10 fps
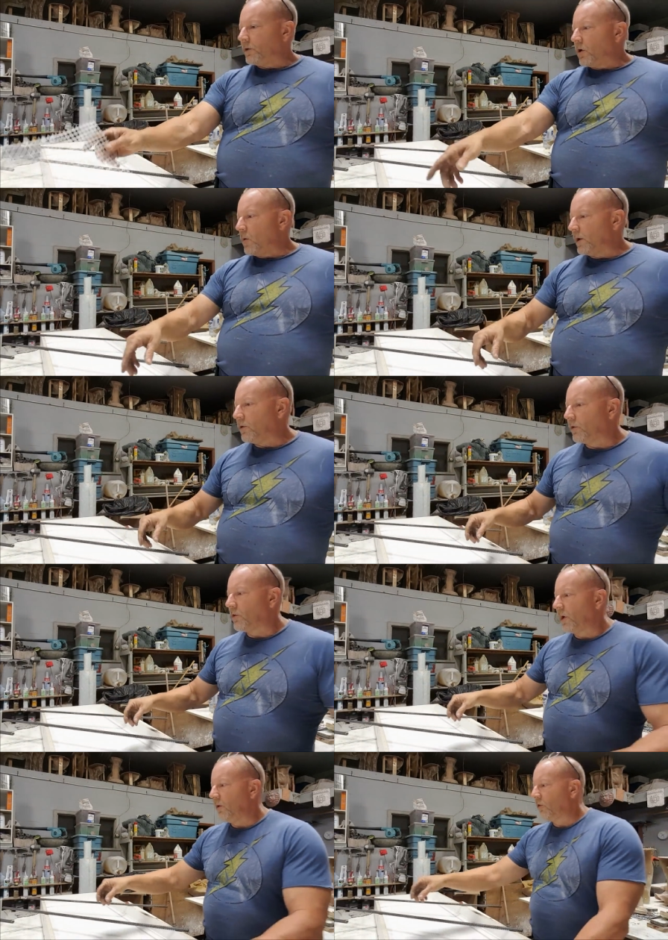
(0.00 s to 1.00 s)
to go into it.
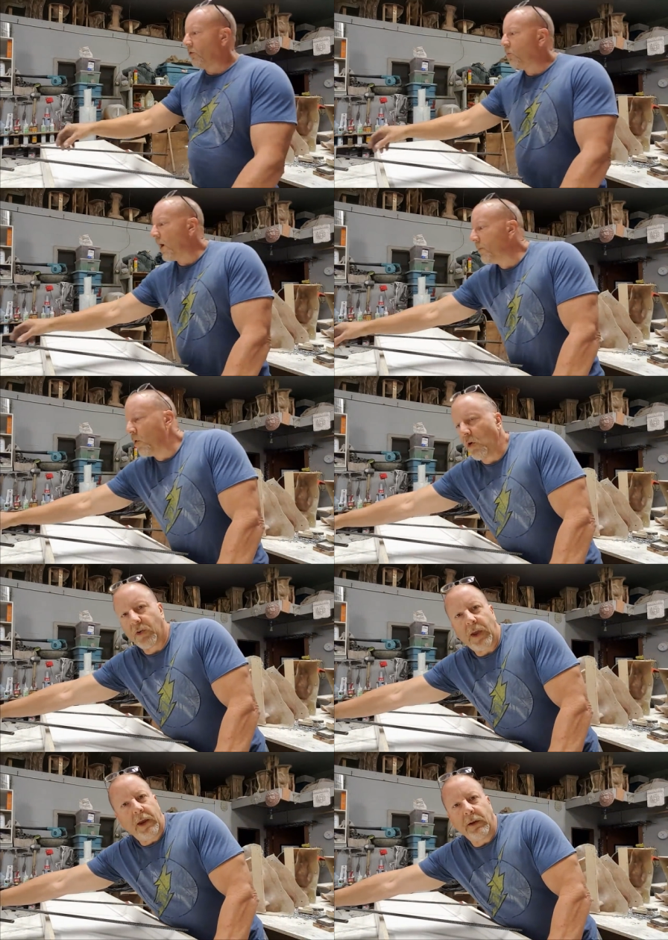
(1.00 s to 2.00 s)
So here's just one more.
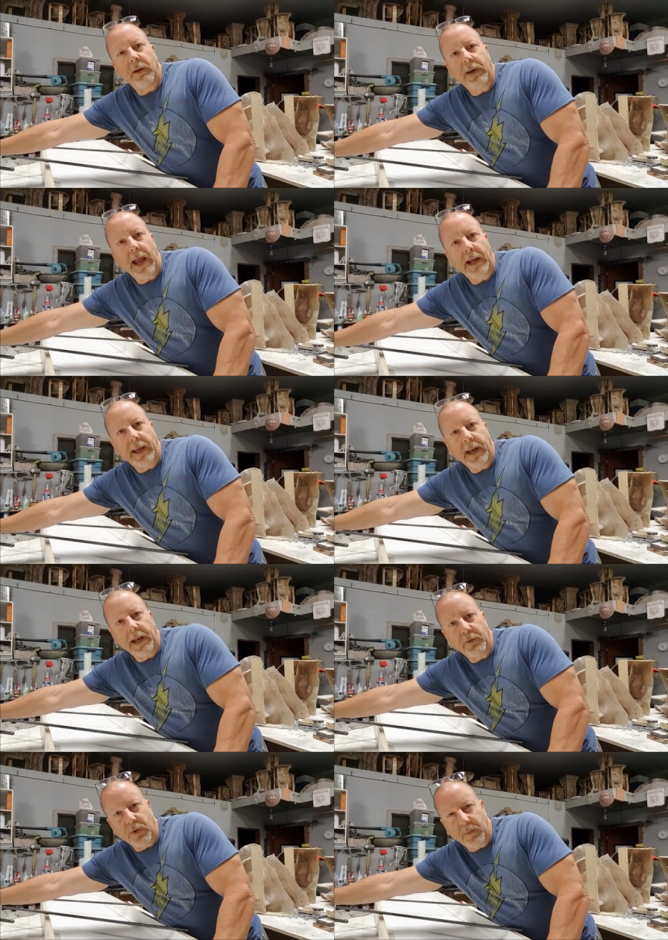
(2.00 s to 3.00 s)
Say you can't get
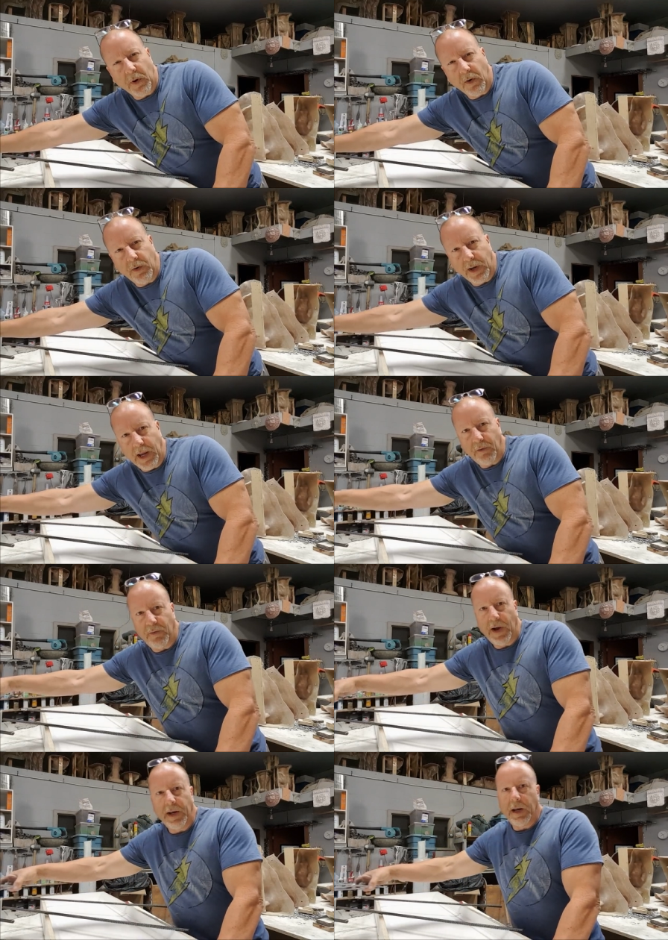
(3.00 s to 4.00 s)
any rebar, you can't
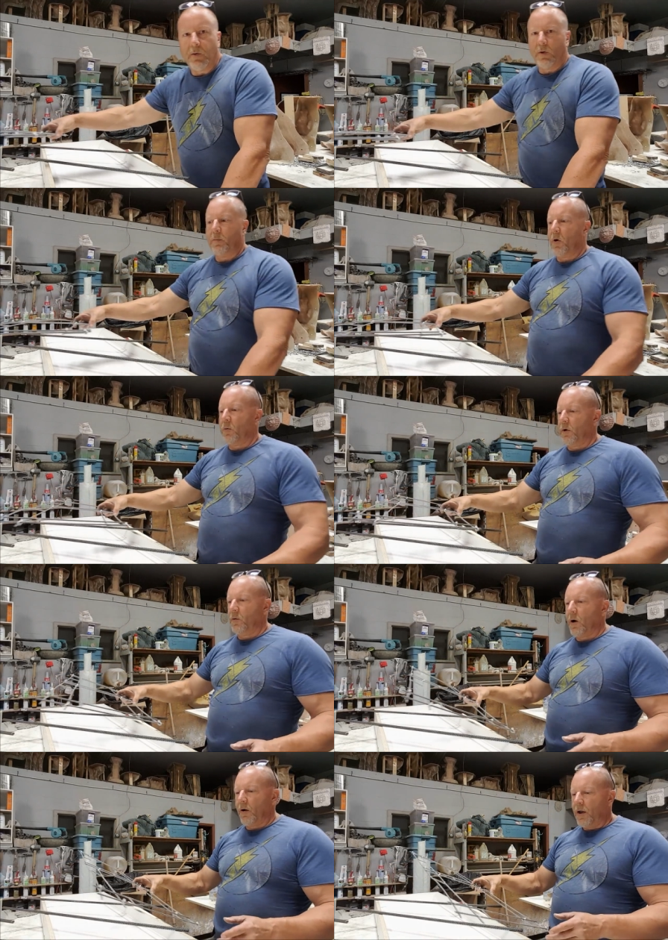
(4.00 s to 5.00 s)
find any rebar where
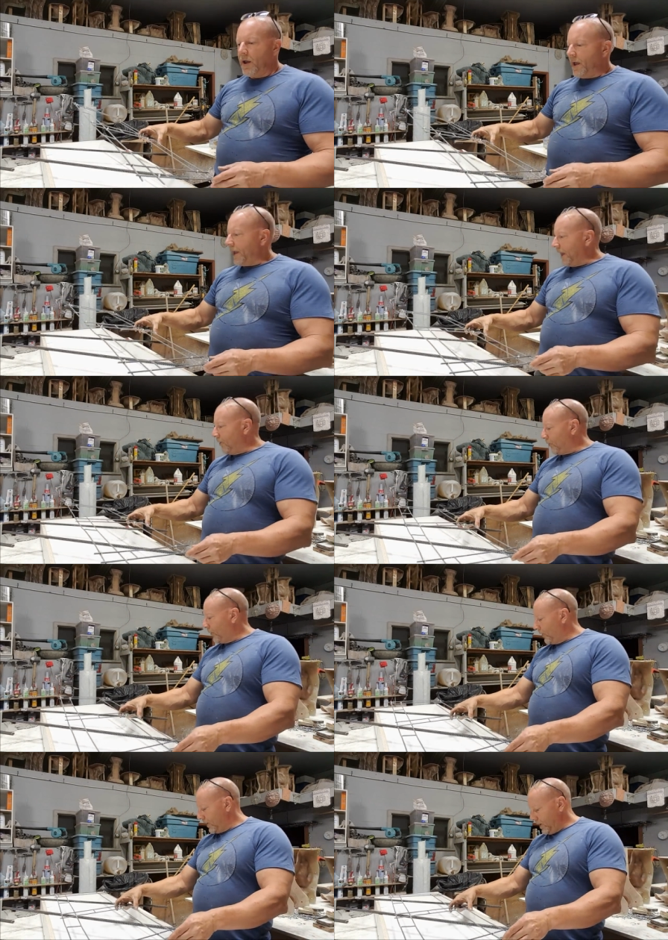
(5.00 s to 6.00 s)
you are.
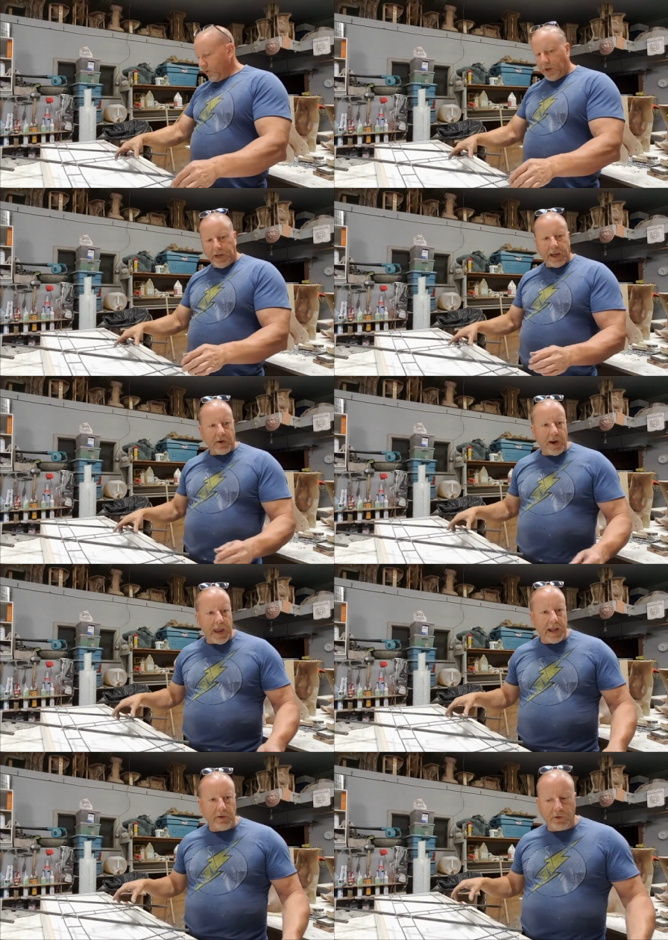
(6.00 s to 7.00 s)
If you can get your
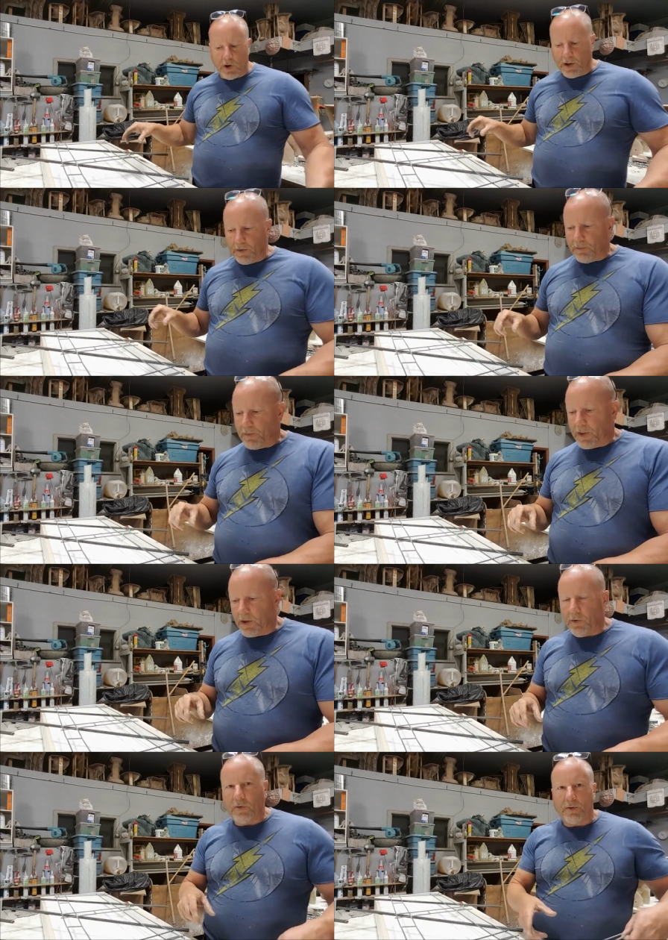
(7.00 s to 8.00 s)
hands on
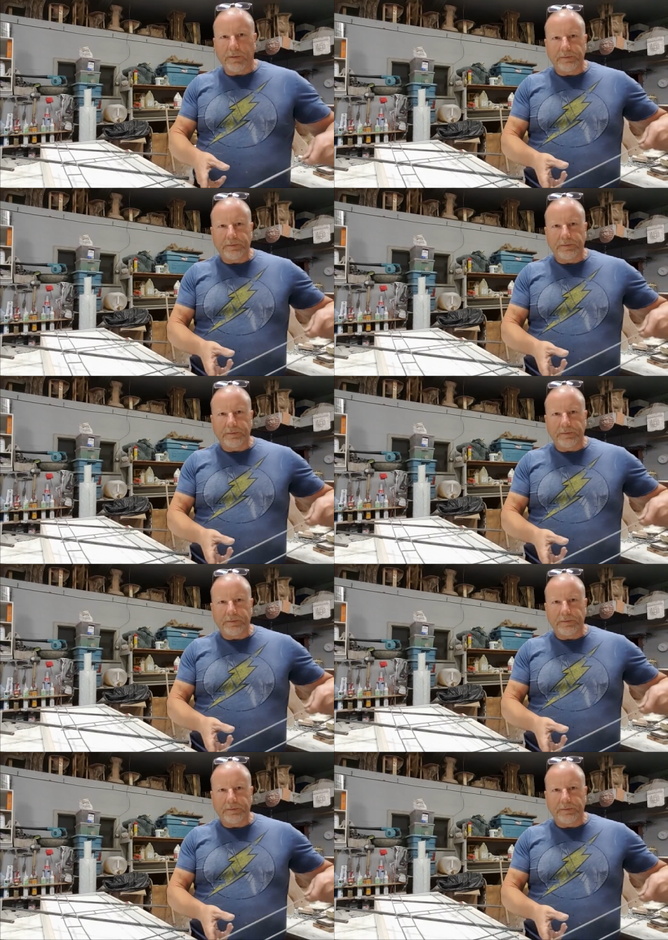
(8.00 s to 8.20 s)
this,